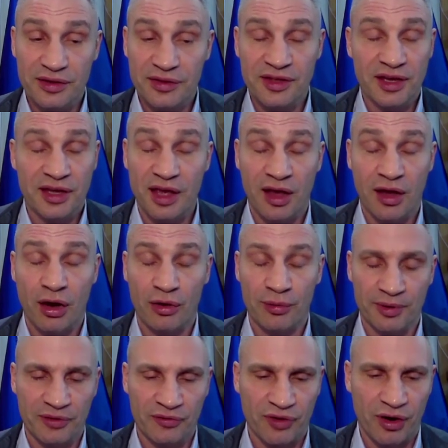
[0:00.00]
The
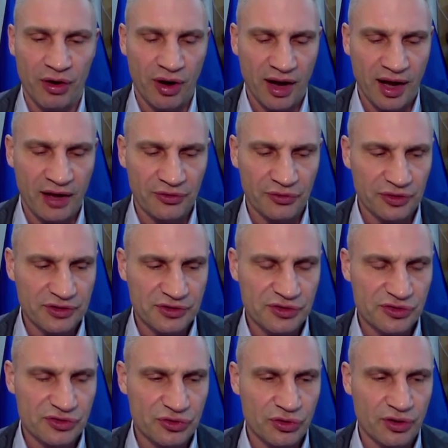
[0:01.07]
economy of our country is
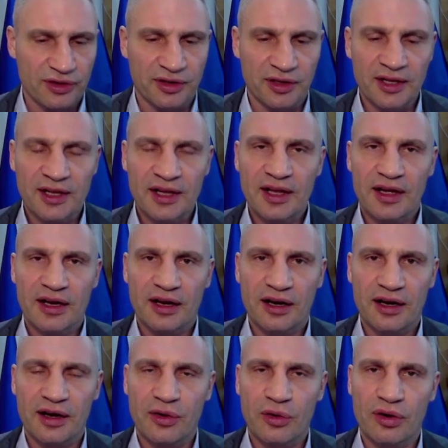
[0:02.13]
destroyed.
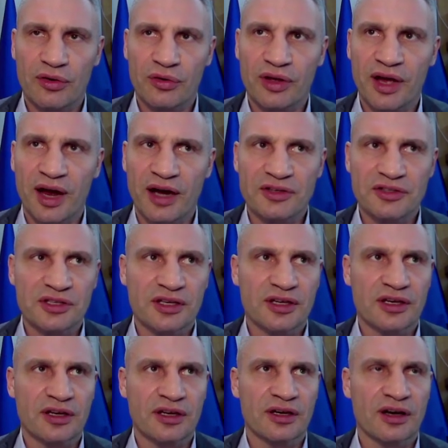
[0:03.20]
Regarding
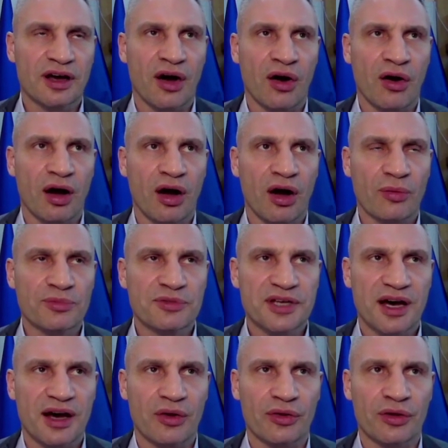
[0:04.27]
our
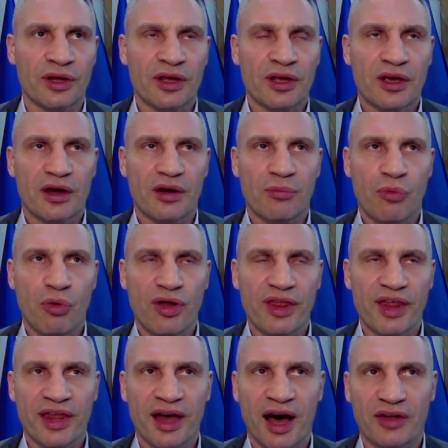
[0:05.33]
hometown, more
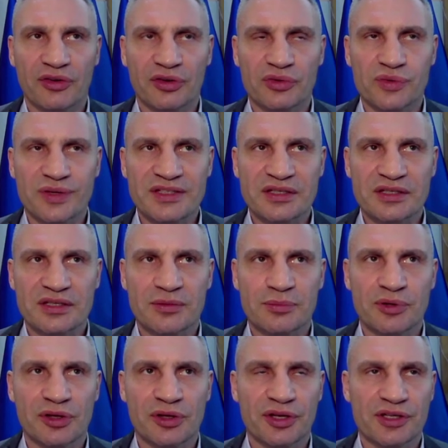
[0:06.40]
than 120
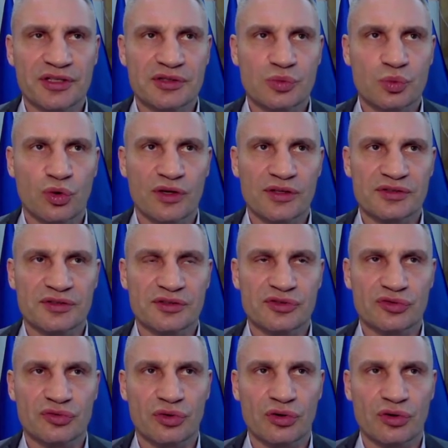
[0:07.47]
buildings was
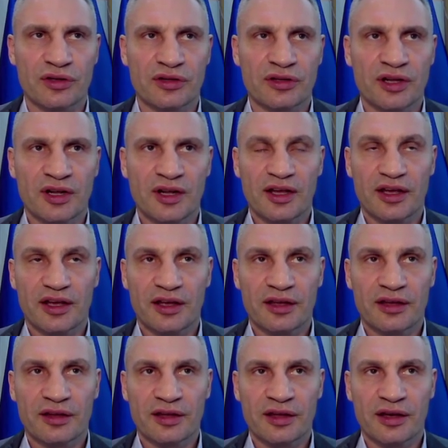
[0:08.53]
destroyed
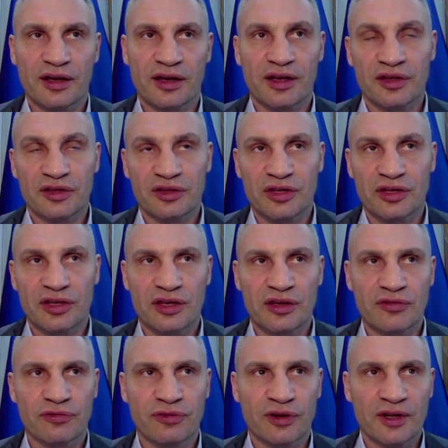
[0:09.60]
in
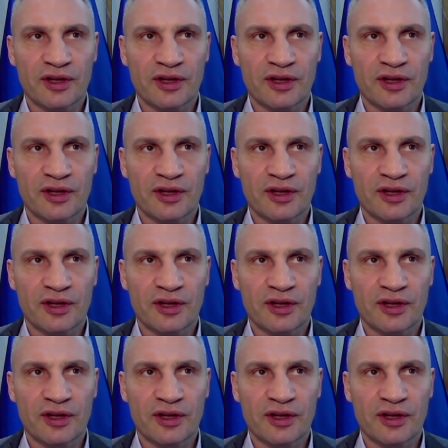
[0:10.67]
Kyiv.